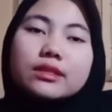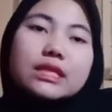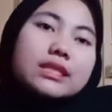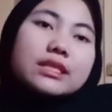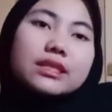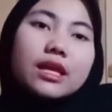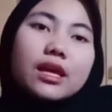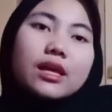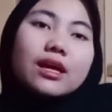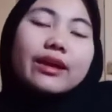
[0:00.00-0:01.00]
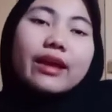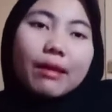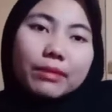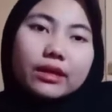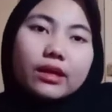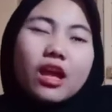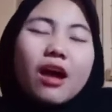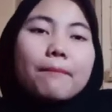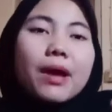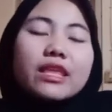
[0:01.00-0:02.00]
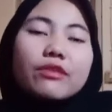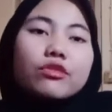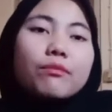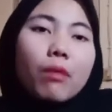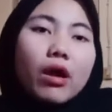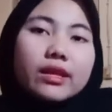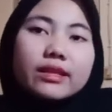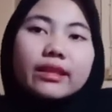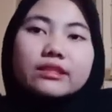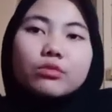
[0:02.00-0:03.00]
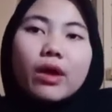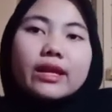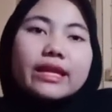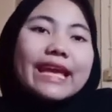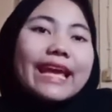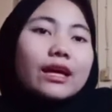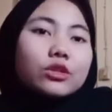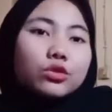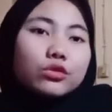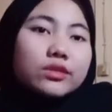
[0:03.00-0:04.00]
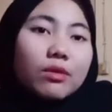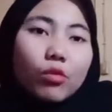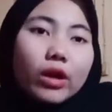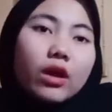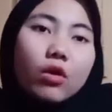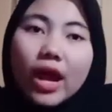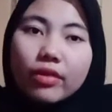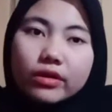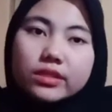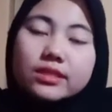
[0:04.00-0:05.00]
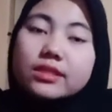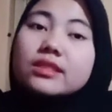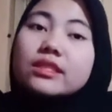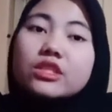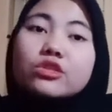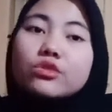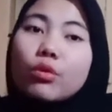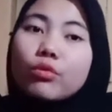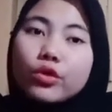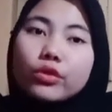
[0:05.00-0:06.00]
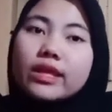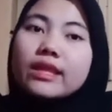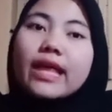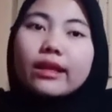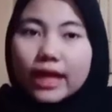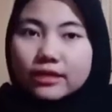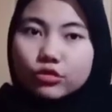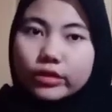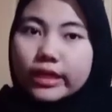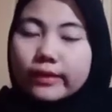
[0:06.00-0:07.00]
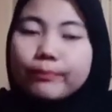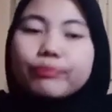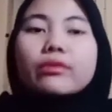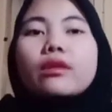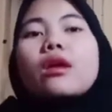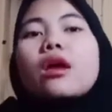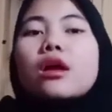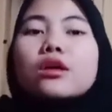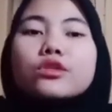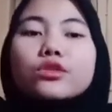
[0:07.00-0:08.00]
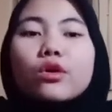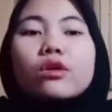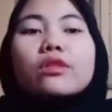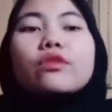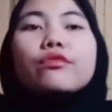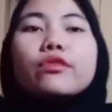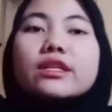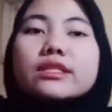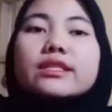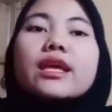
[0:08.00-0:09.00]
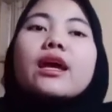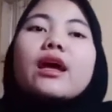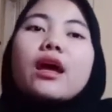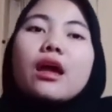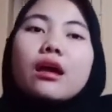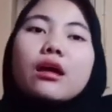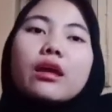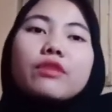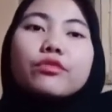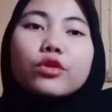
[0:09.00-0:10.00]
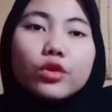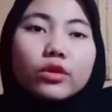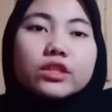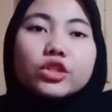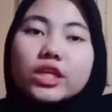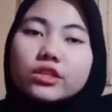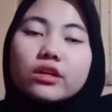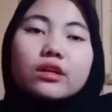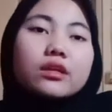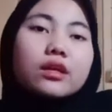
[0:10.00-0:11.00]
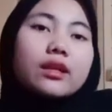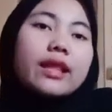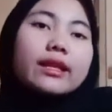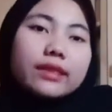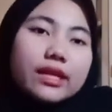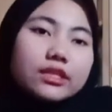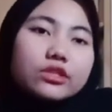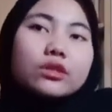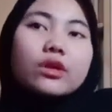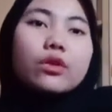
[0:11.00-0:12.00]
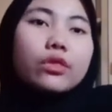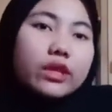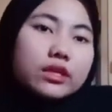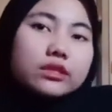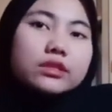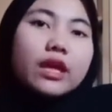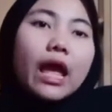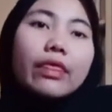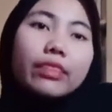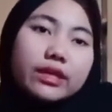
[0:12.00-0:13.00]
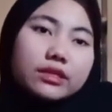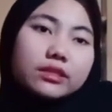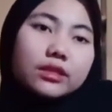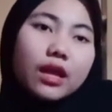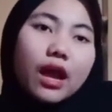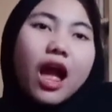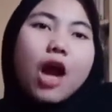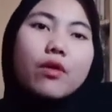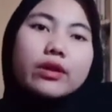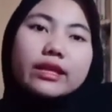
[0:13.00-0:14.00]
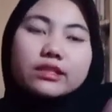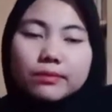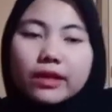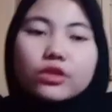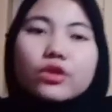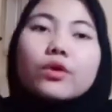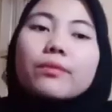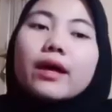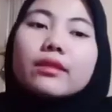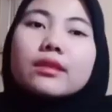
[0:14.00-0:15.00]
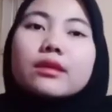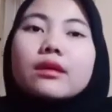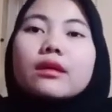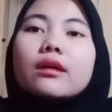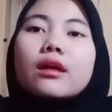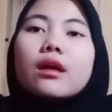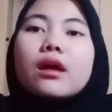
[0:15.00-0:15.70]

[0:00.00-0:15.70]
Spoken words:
This is common. But if you point this one to someone or others, this is so rude in that country. So the first, if you know the gesture like this, this and this, I want to explain you about the